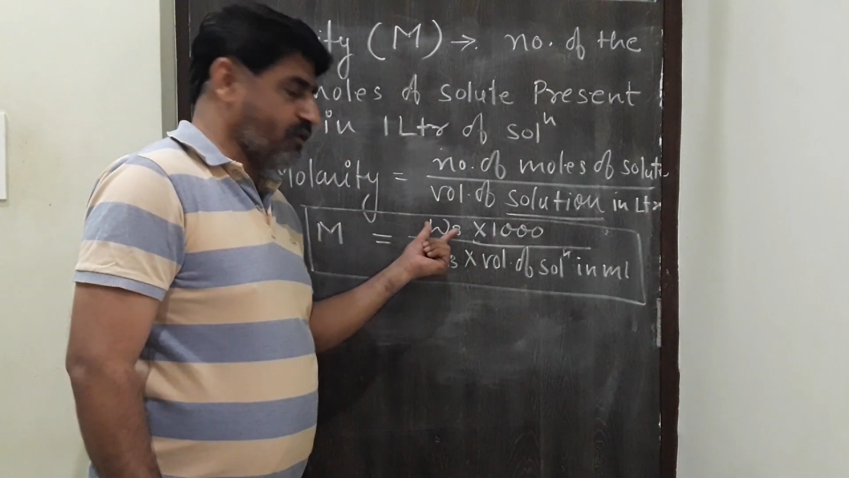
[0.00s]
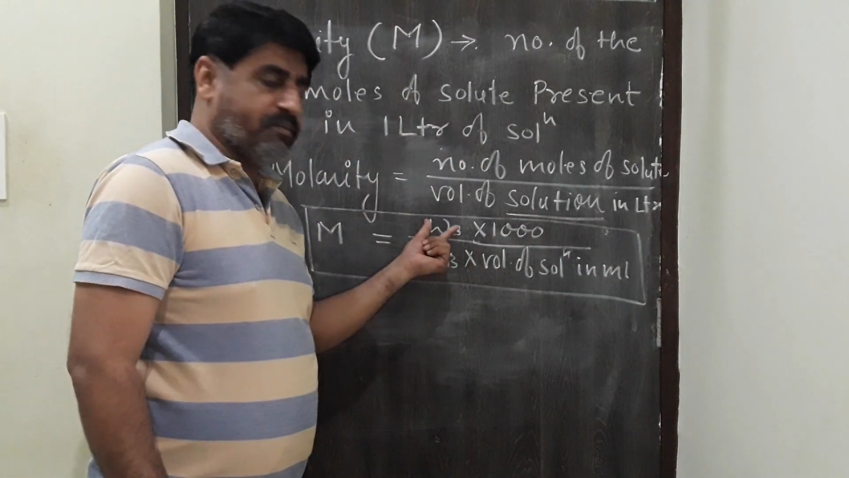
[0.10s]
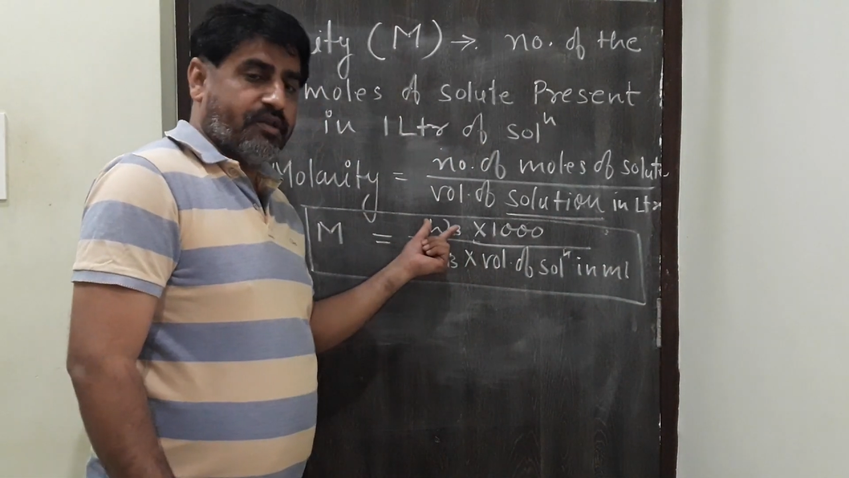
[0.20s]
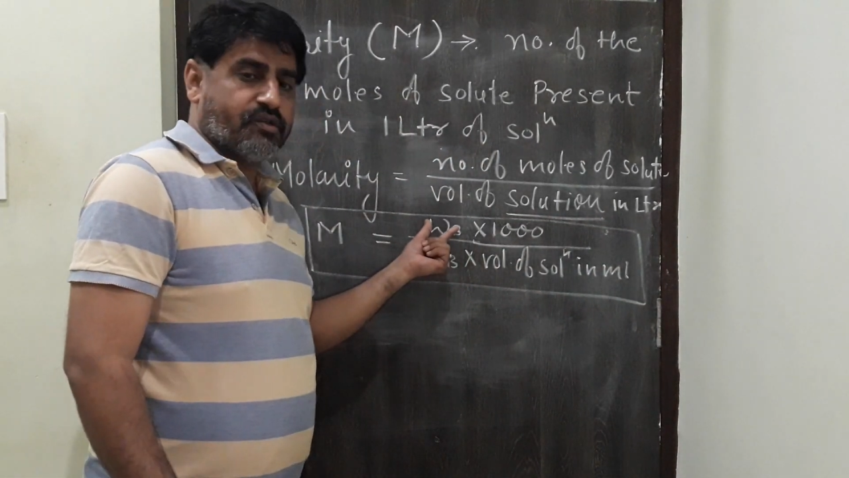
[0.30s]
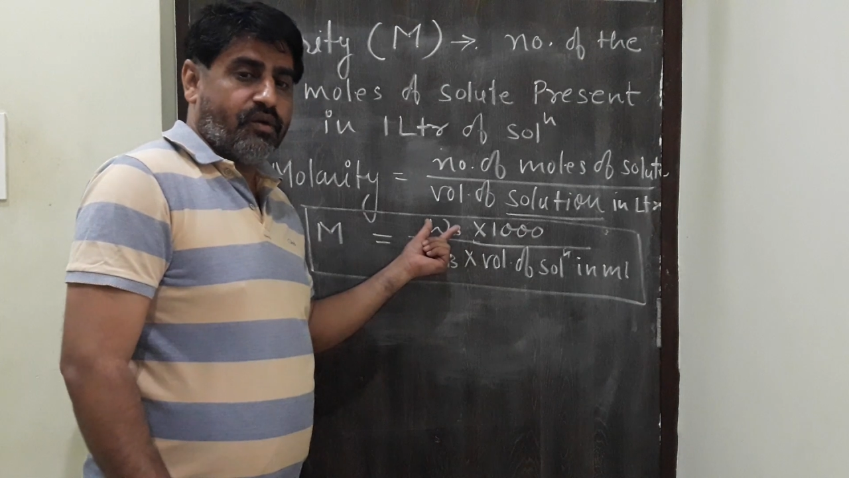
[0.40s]

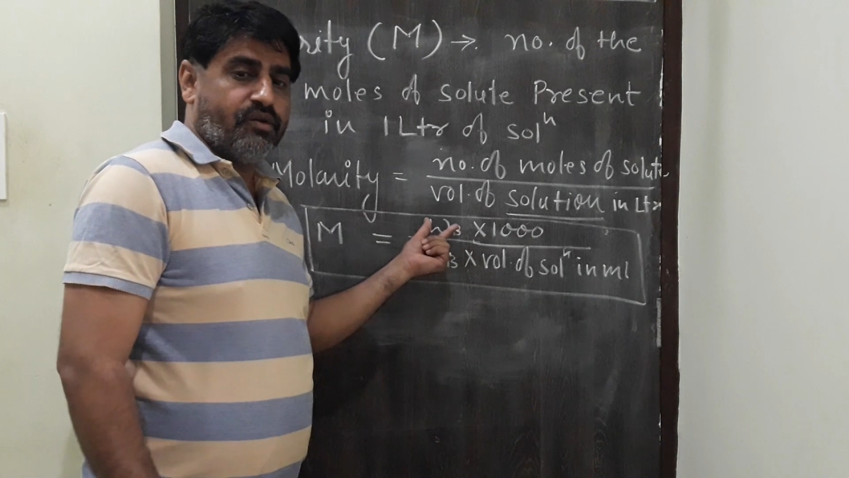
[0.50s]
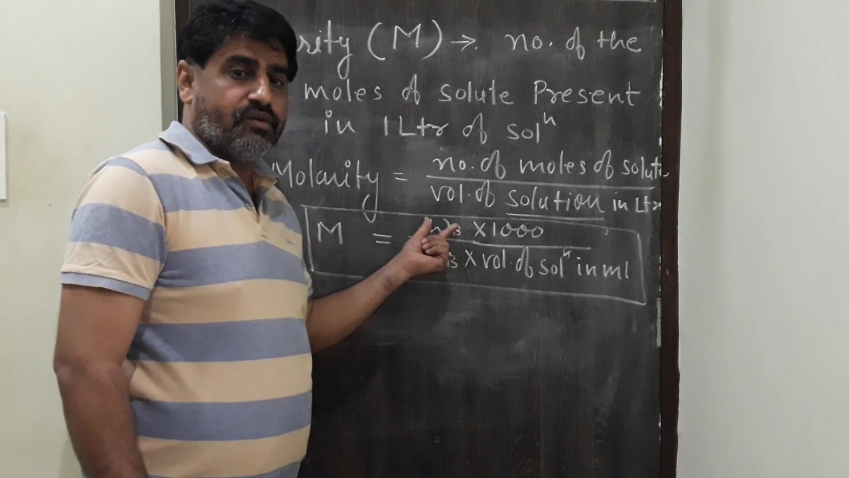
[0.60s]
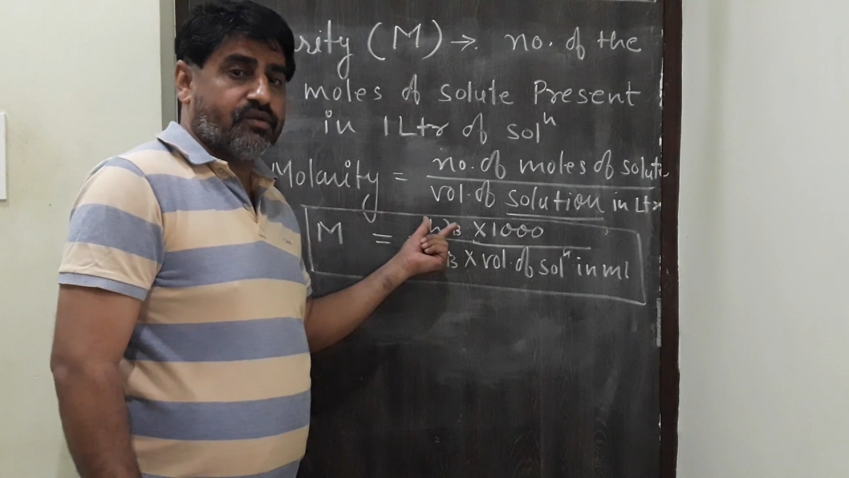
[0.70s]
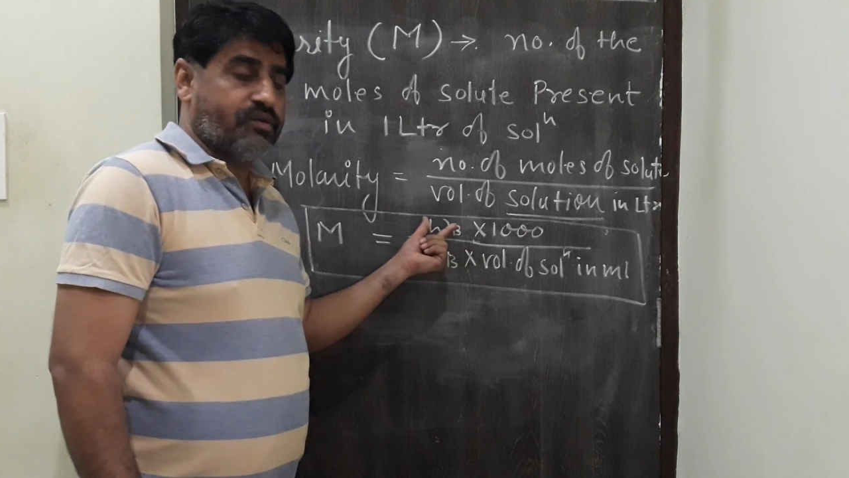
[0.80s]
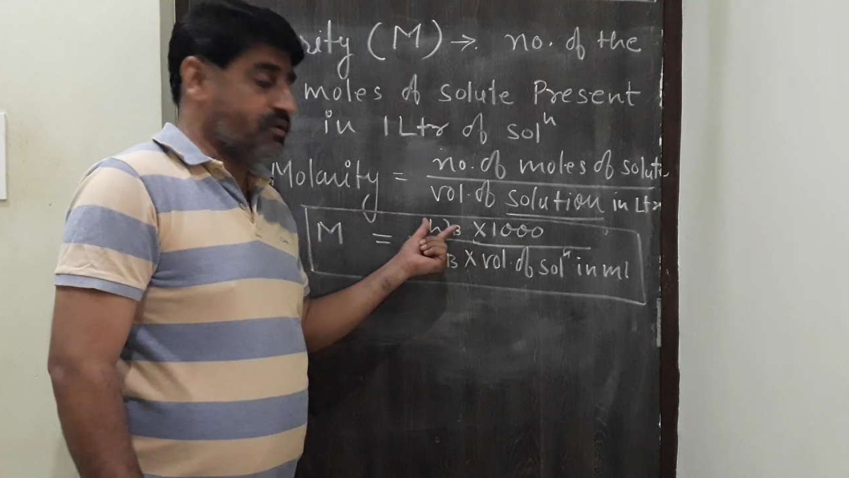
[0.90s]
of the
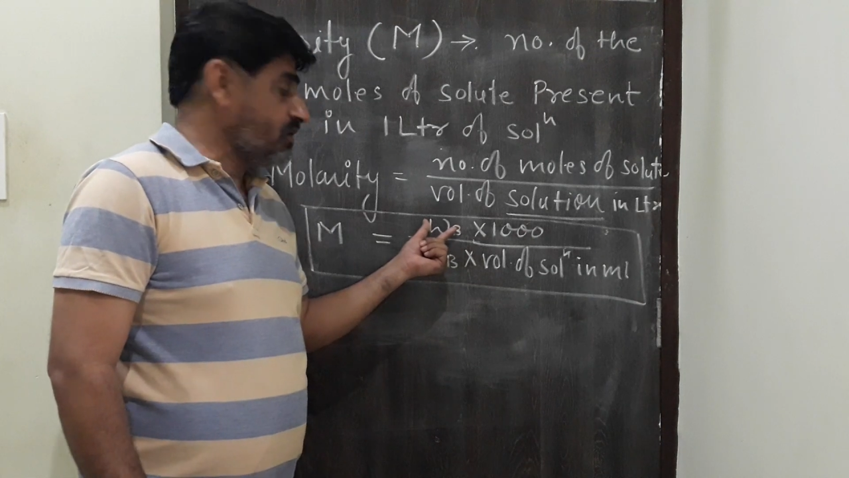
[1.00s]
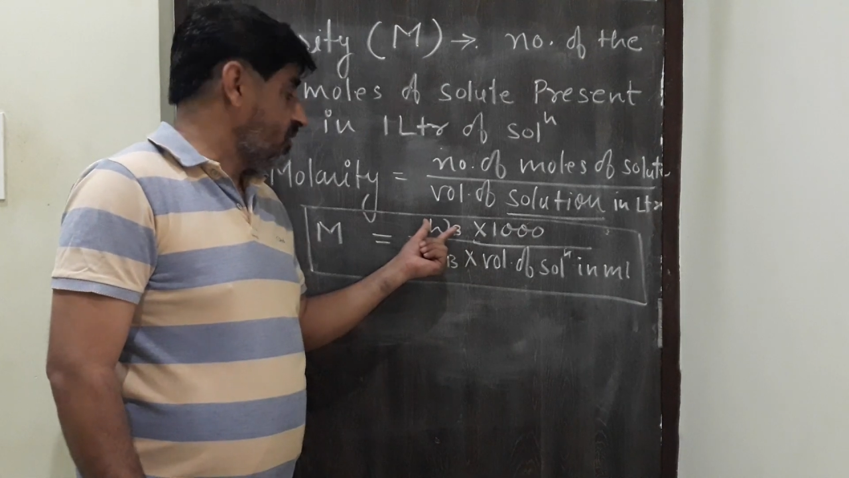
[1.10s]
solute,